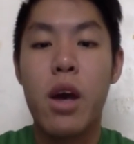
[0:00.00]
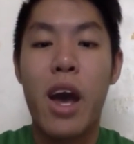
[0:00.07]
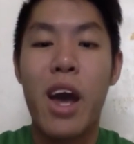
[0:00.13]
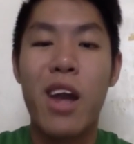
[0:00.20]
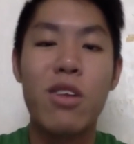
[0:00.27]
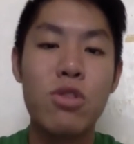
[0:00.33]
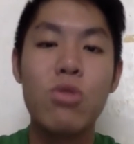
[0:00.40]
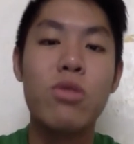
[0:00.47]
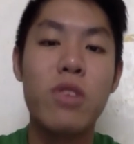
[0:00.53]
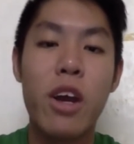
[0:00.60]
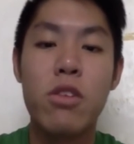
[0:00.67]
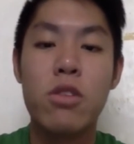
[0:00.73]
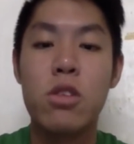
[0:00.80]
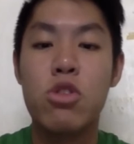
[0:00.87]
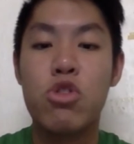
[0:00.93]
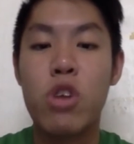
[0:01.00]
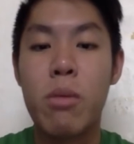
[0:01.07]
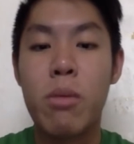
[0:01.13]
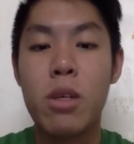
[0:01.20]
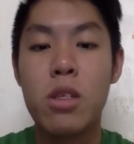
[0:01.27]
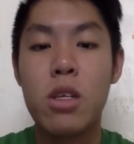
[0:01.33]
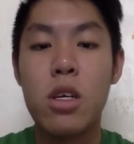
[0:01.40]
And also there is a
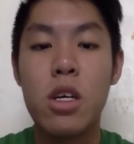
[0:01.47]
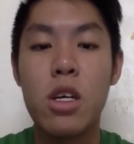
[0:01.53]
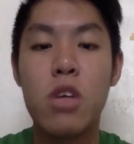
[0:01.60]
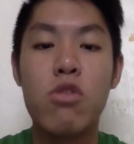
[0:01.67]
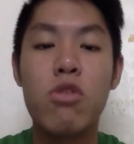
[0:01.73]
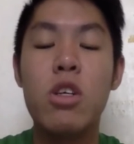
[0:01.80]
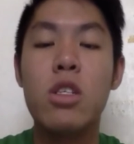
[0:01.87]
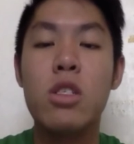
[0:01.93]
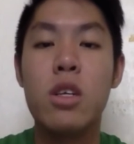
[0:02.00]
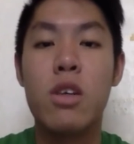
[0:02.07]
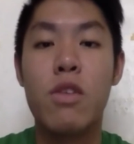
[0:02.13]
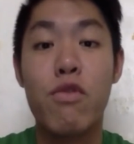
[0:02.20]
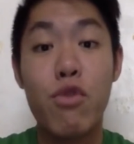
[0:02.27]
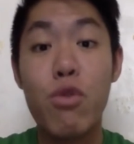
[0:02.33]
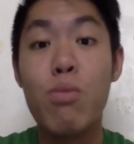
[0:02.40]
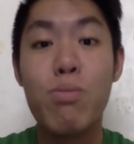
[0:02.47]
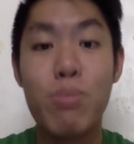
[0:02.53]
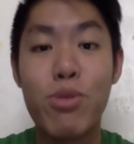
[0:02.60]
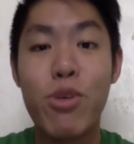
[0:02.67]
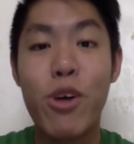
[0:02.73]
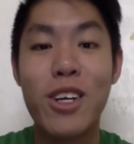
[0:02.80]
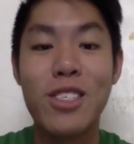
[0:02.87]
dramatic increase in food
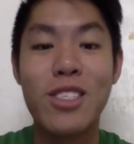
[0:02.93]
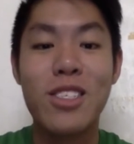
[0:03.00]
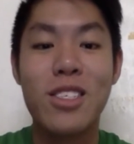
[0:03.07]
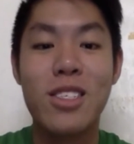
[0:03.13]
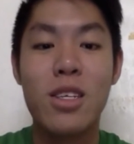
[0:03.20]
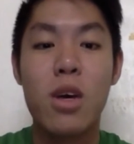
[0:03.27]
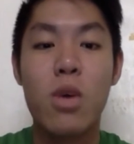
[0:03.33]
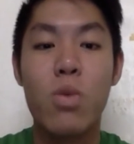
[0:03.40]
prices